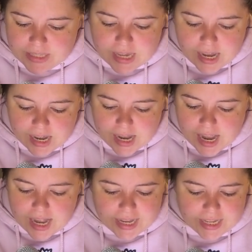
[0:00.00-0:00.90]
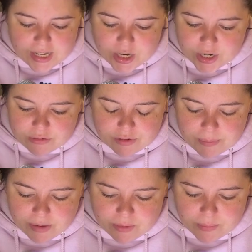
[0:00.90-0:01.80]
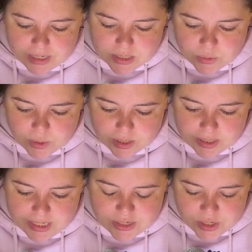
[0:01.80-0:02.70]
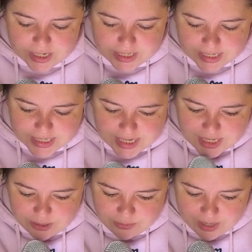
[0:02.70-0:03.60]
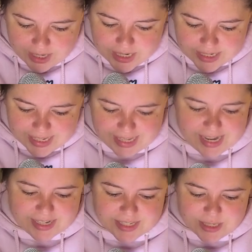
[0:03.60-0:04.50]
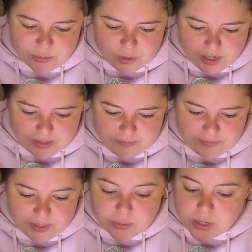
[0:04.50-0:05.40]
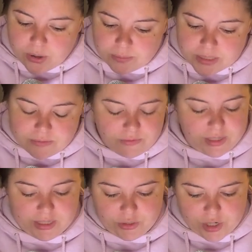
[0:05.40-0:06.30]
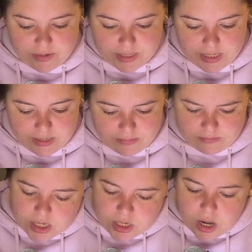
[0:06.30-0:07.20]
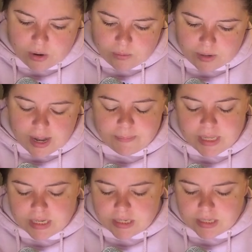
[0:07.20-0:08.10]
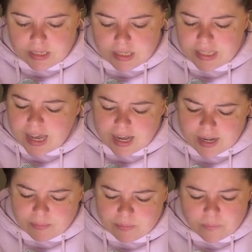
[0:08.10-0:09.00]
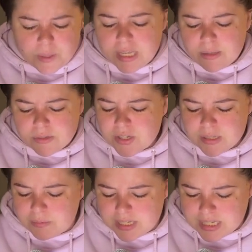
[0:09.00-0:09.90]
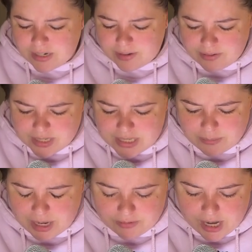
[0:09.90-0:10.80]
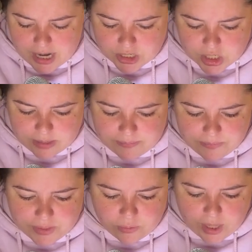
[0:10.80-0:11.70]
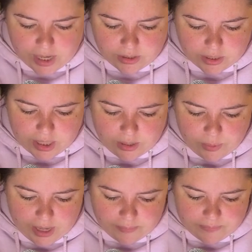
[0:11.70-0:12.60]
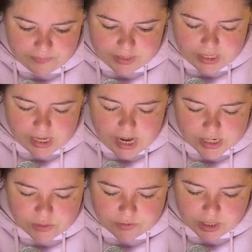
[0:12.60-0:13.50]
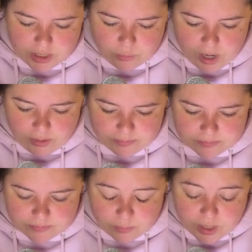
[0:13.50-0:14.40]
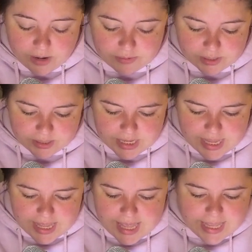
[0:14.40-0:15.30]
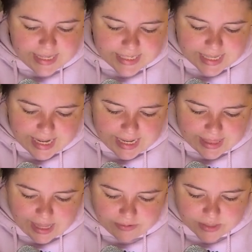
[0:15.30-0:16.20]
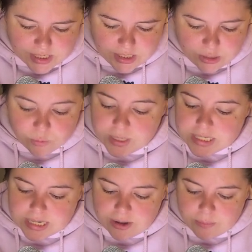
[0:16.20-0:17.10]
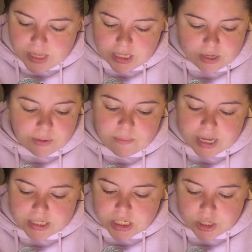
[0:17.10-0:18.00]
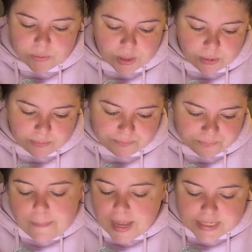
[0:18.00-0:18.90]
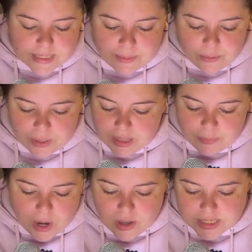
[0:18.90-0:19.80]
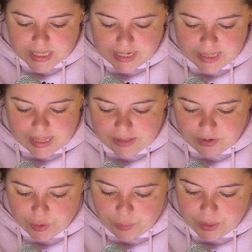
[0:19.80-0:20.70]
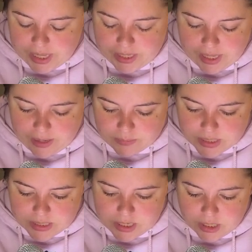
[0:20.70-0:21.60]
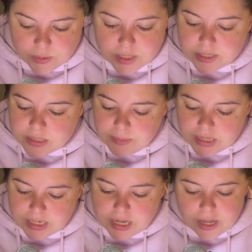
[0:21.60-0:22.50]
Yeah, I heard from my room next door. He tried kissing you, right? He asked, worried. You gulped, feeling drowsy. No, I mean, yeah. But he was just messing around to see my reaction, you lied, looking away. He eyed you for a good while. Whatever, he said and left. You wheezed out a bit, going back to your room, passing by where they were all sitting in the living room playing games. You saw Samantha